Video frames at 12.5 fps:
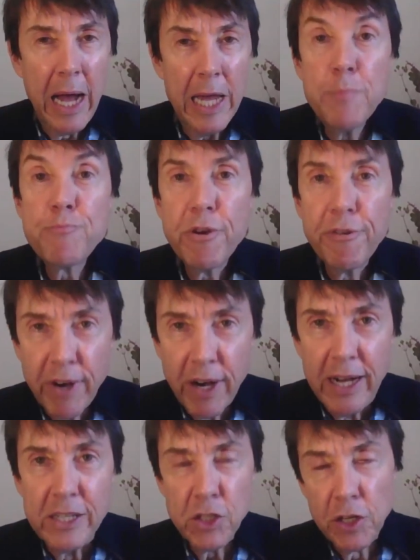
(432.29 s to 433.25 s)

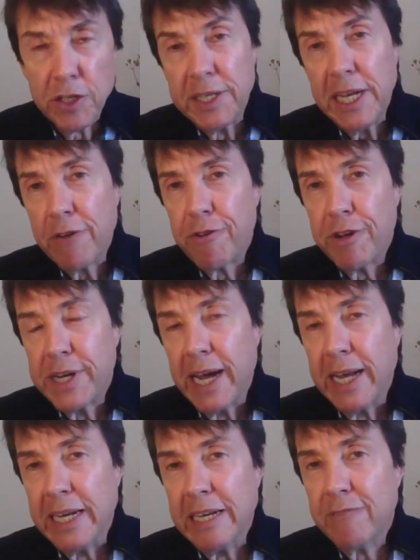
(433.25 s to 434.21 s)
improvise on an
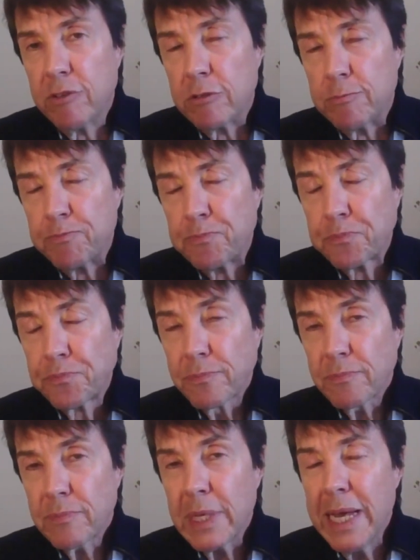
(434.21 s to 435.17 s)
everyday level
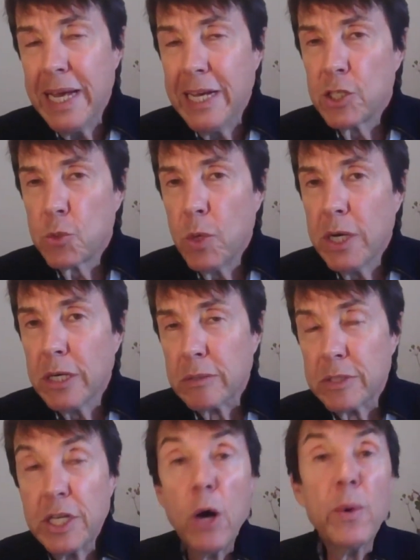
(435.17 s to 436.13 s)
as
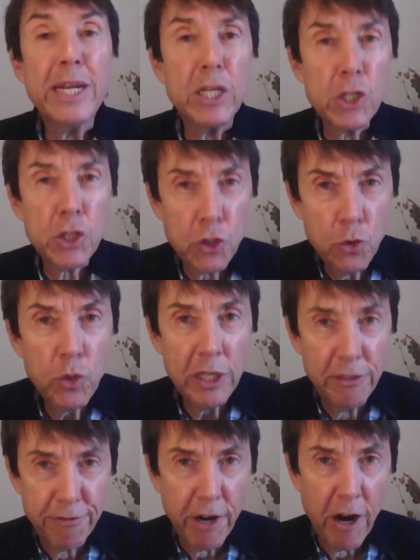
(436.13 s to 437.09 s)
well. You know, in a school
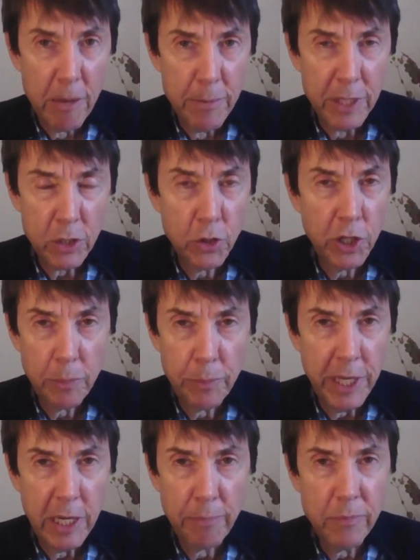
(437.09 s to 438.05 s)
environment could have
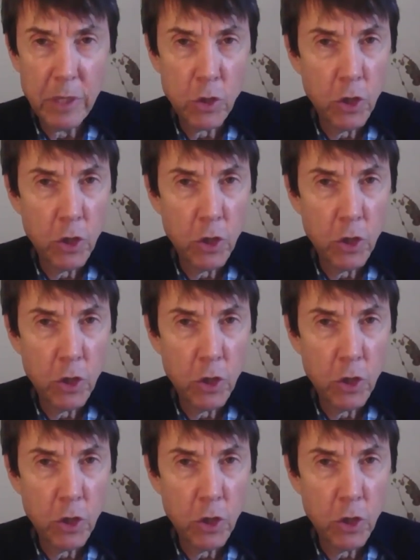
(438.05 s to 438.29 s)
been